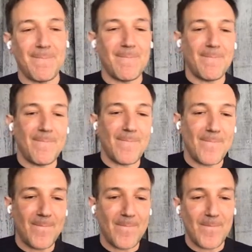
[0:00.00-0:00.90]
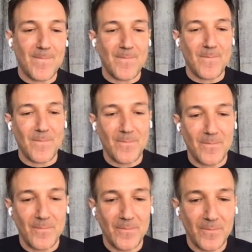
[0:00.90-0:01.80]

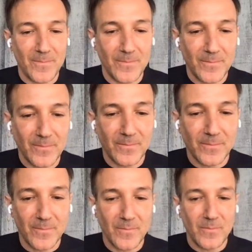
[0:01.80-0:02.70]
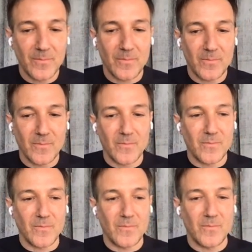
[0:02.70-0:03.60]

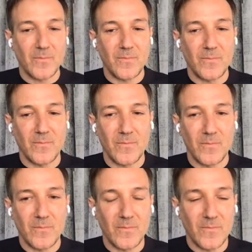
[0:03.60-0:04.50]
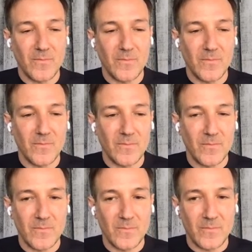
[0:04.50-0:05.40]

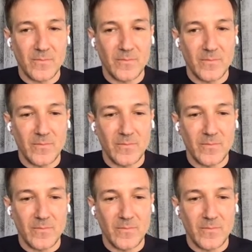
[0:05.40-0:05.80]
No words are spoken by the person on screen.